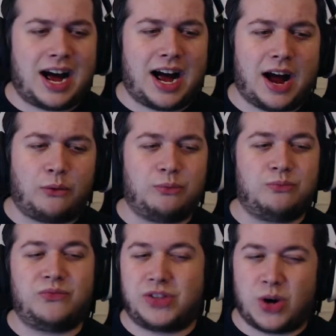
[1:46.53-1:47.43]
I
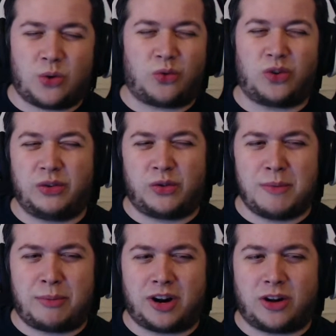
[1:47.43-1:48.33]
don't really
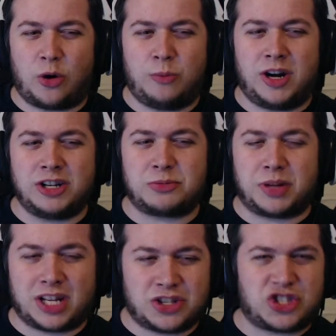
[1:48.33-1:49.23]
remember it a whole bunch, but
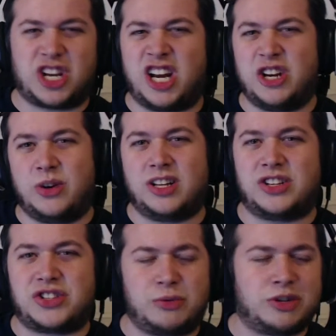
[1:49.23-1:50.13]
let's just get into it.
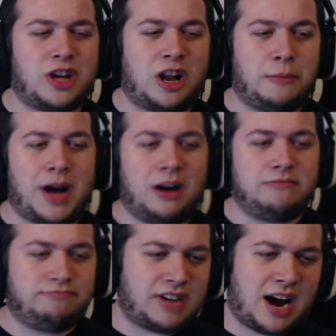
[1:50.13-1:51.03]
Let's see what it's all about.
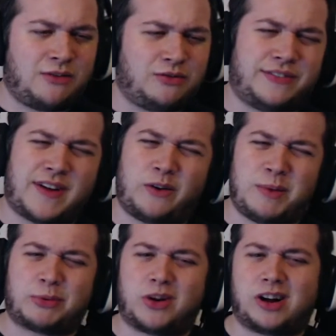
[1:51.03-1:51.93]
If I
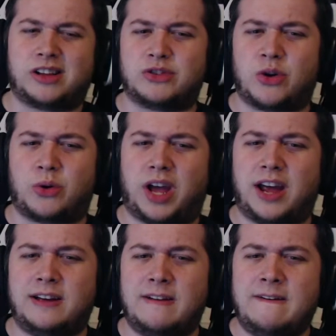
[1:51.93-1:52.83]
remember correctly, it was
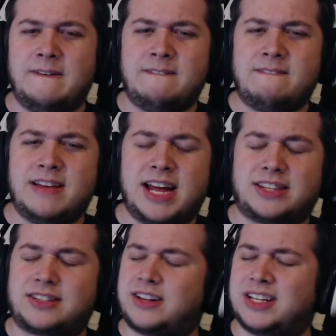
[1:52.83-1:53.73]
okay. It
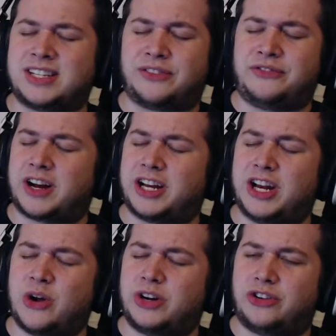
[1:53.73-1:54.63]
still has the fucking
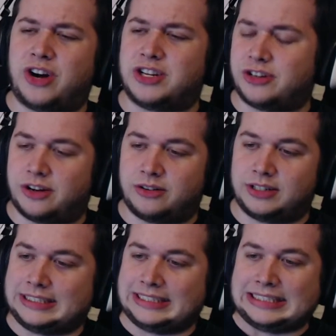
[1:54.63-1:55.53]
annoying Tracer, though.
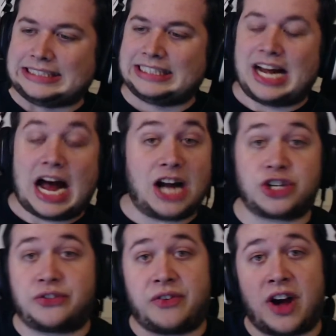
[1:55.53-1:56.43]
I
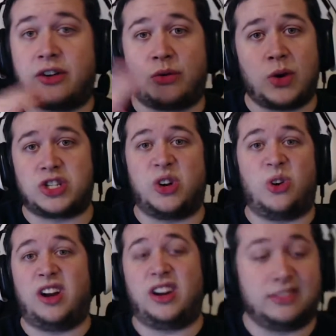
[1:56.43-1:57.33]
just find her voice
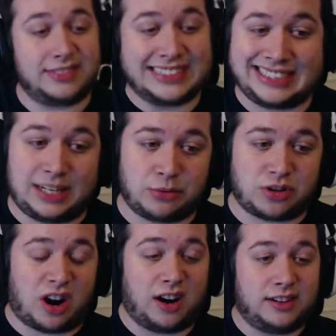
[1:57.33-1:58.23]
annoying. I'm
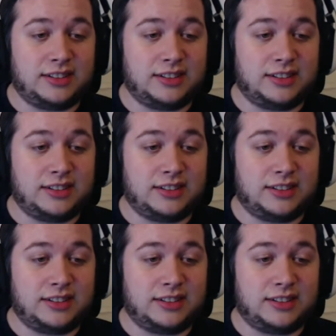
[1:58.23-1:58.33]
sorry.